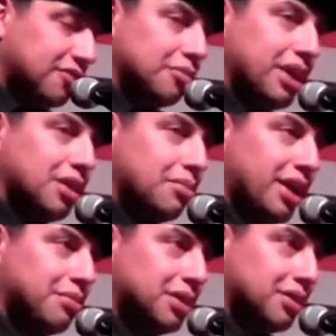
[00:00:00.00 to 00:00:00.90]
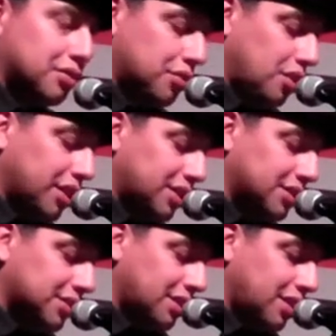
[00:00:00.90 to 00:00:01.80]
from Alabama or
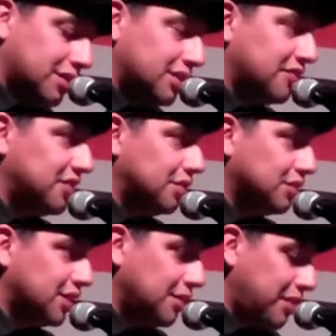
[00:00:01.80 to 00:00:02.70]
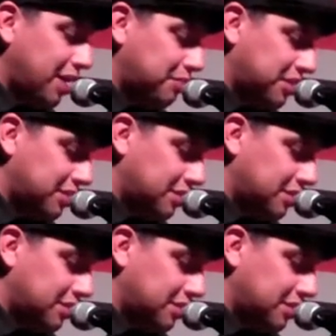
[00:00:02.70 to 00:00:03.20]
Arkansas if he looked at a map.